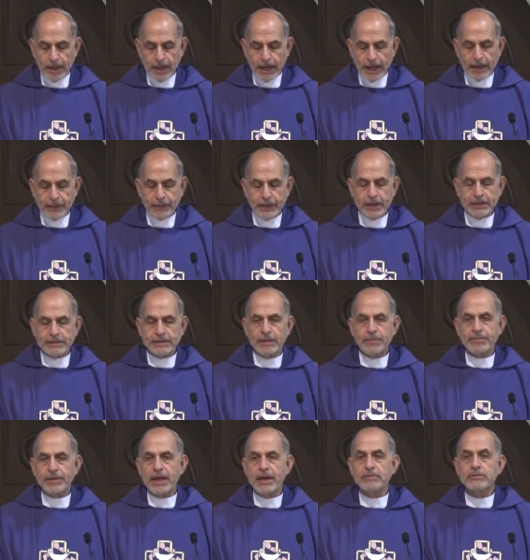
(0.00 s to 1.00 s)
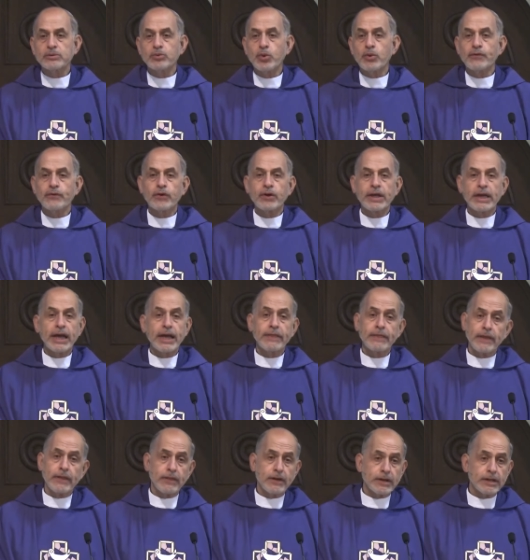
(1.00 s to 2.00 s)
I think sometimes we forget
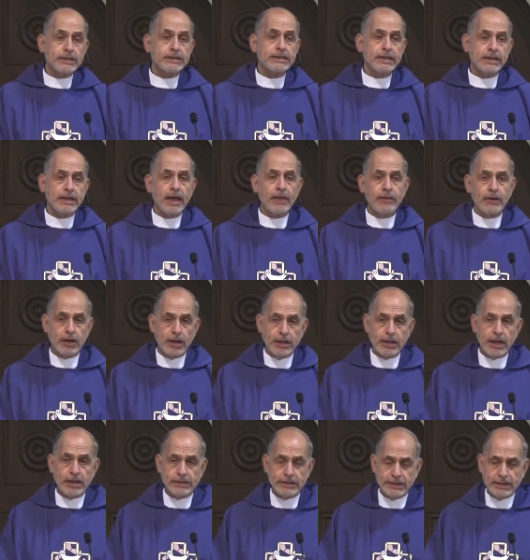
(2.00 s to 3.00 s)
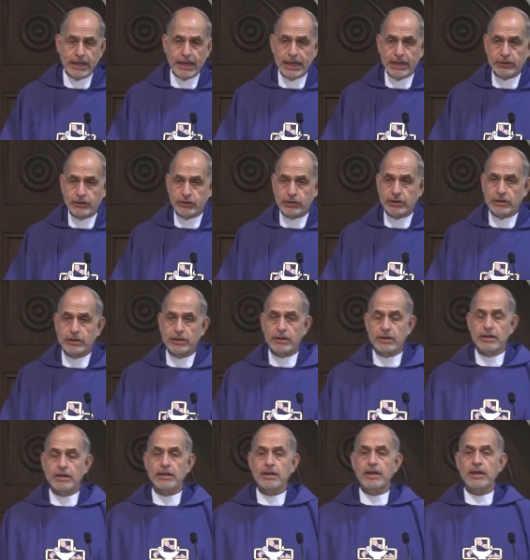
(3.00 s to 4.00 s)
that there is another Annunciation.
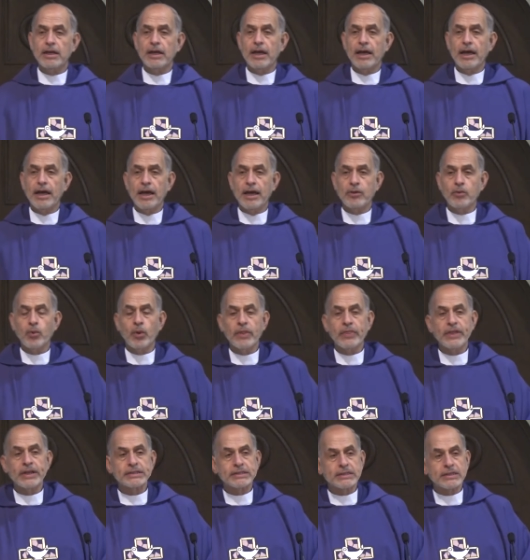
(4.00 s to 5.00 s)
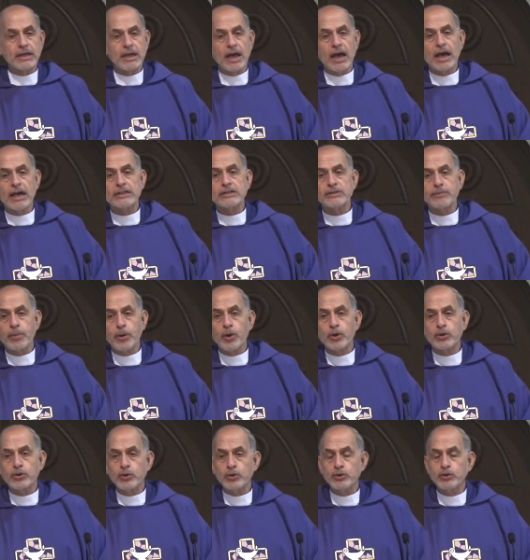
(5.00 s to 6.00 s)
And when that's God
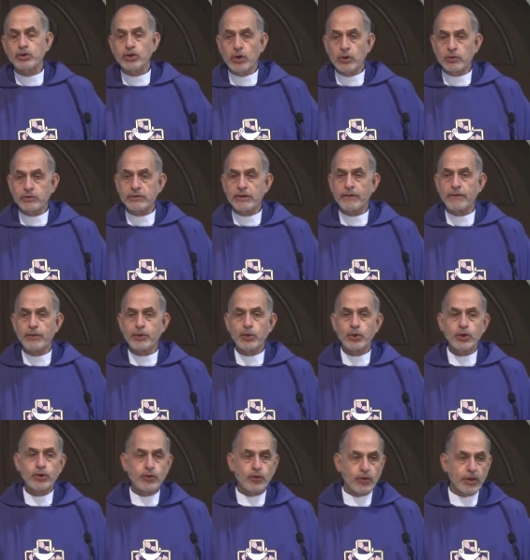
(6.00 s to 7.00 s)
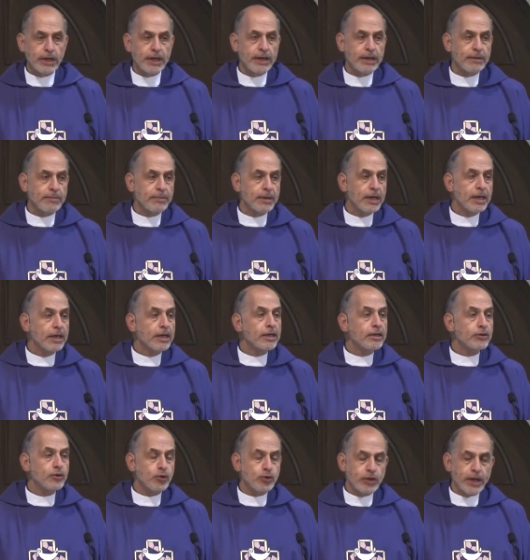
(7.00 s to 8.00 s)
spoke to Joseph through a dream
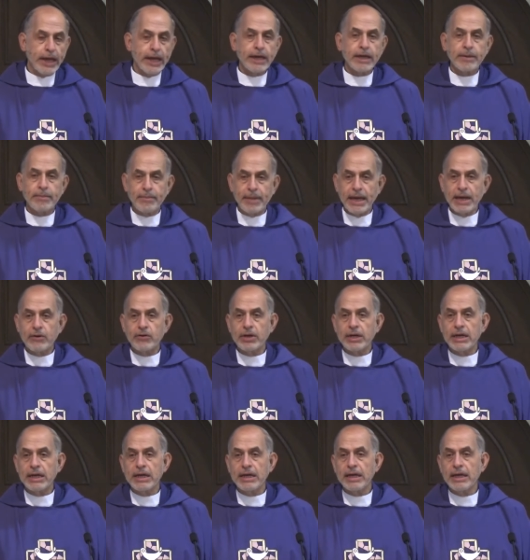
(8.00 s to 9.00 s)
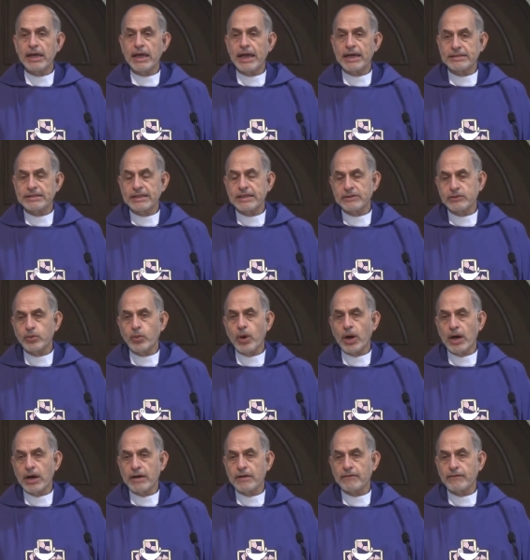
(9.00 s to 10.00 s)
to take Mary as his
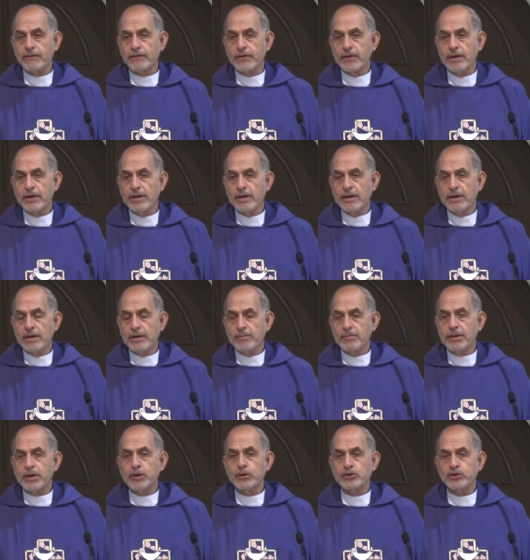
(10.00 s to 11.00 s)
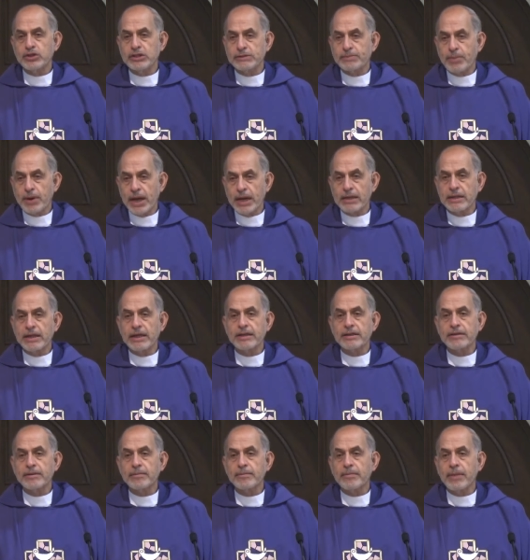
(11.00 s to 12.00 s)
wife, because she's
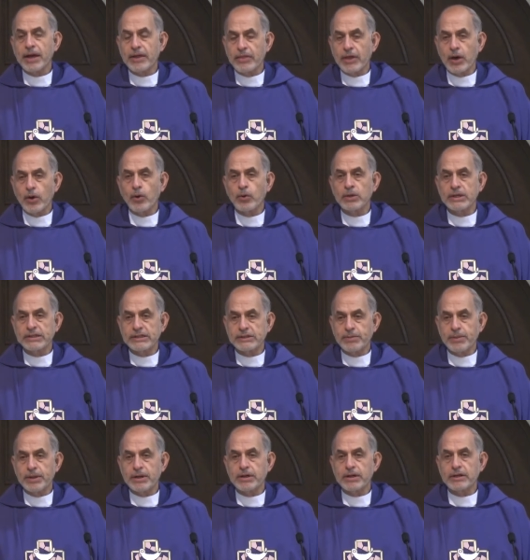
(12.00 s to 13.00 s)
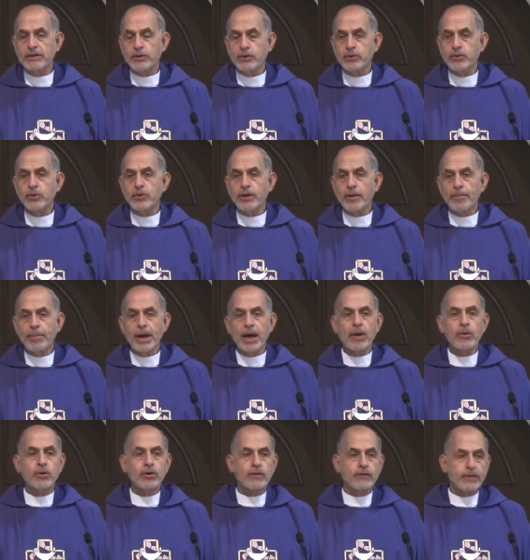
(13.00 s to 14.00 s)
pregnant by the Holy Spirit through the
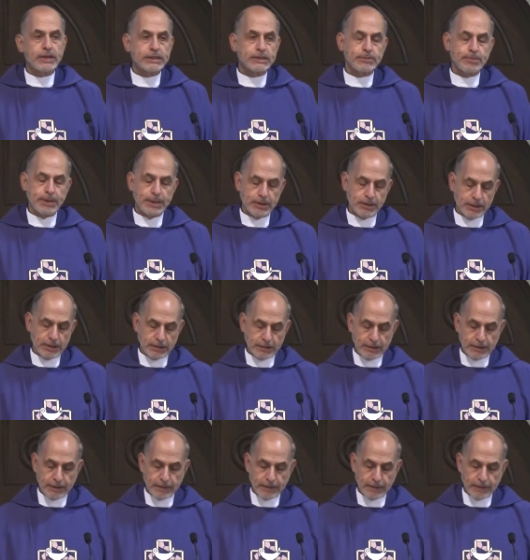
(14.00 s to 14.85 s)
power of the Spirit.